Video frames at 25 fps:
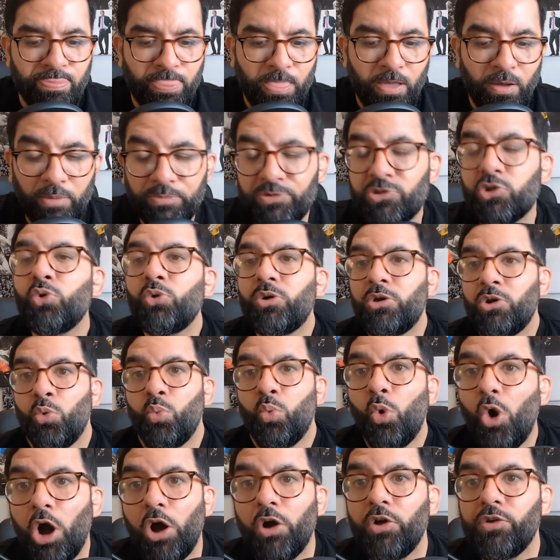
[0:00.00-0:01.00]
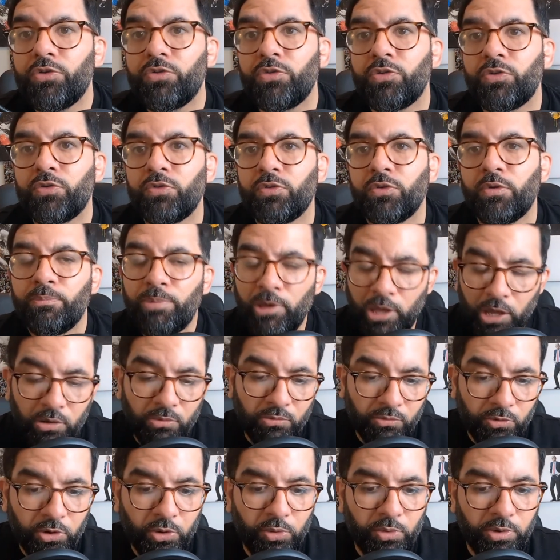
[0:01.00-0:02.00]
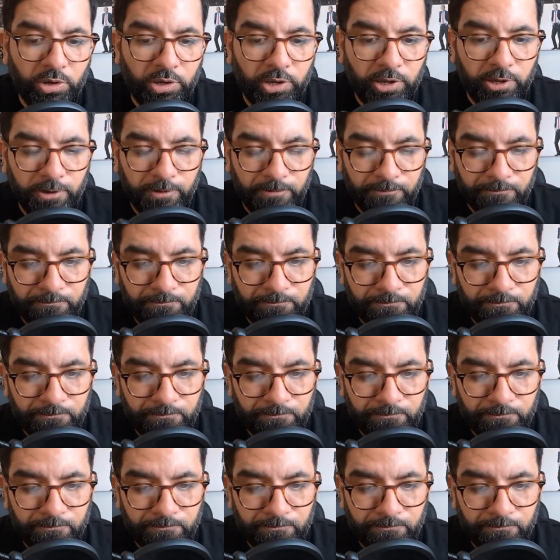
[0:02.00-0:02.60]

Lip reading: I'm still going to watch, but it ruined it.